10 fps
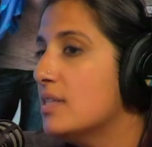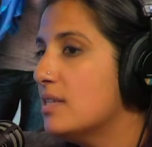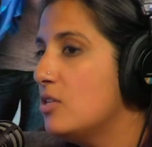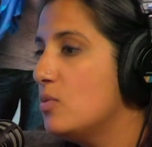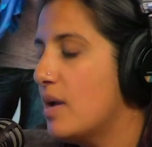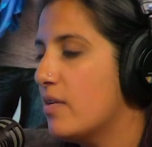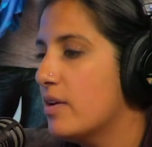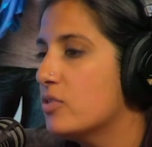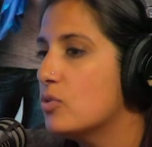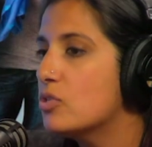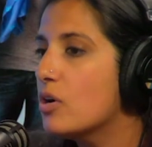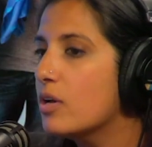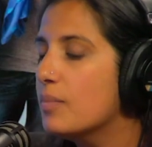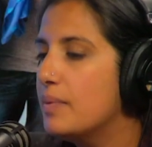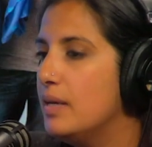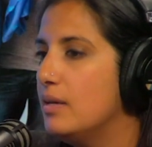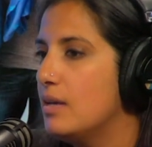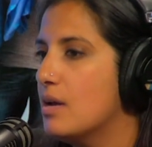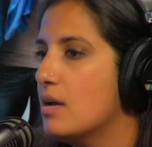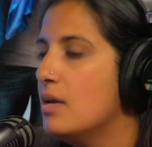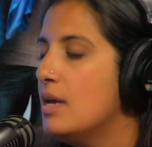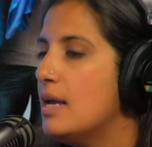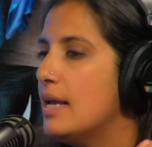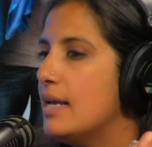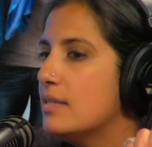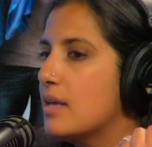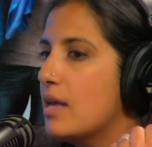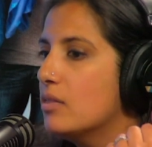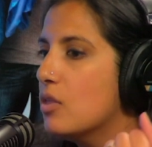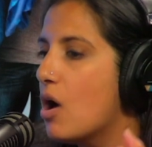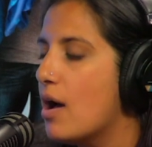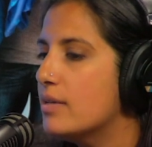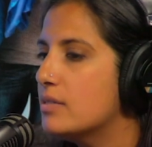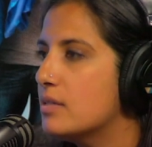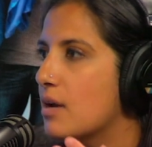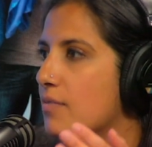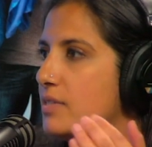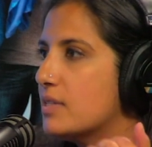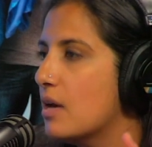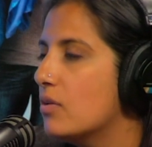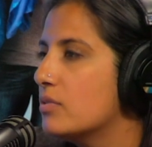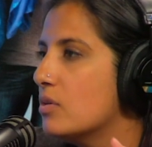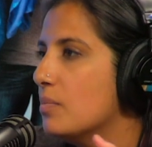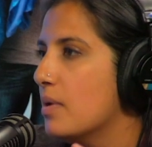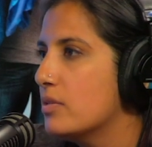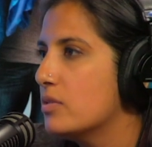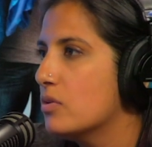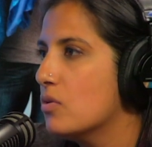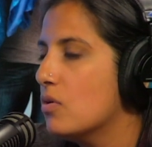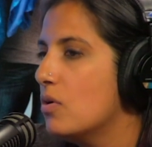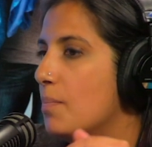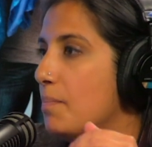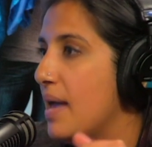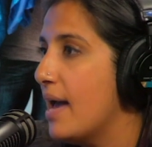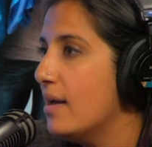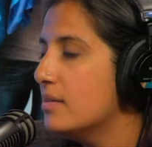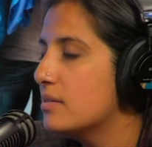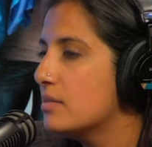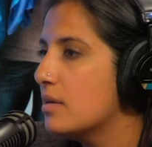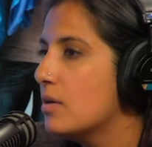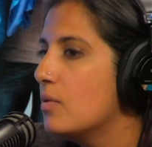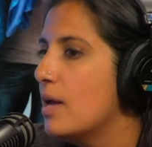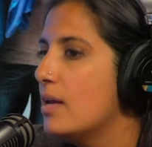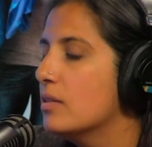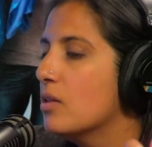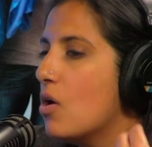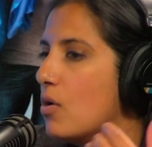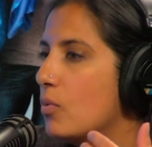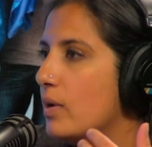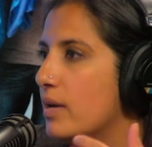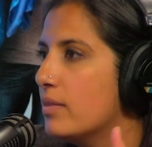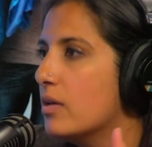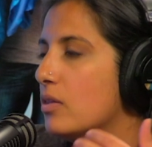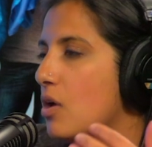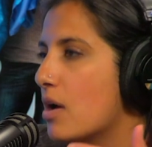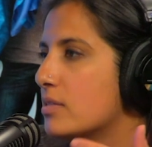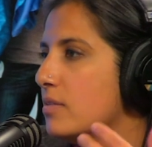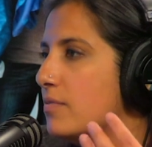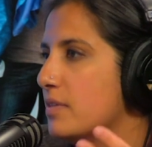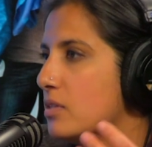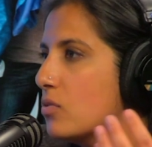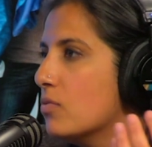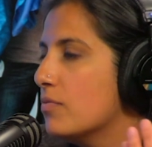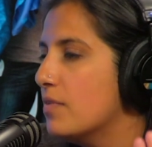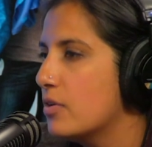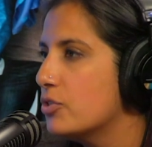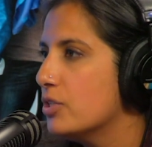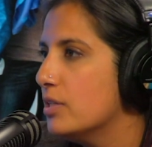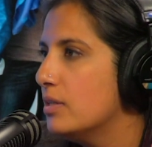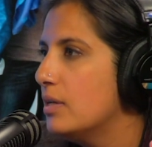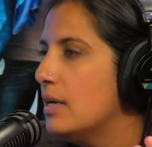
is a new area. So, sarcopenia is a loss of skeletal muscle mass along with a loss of physical function.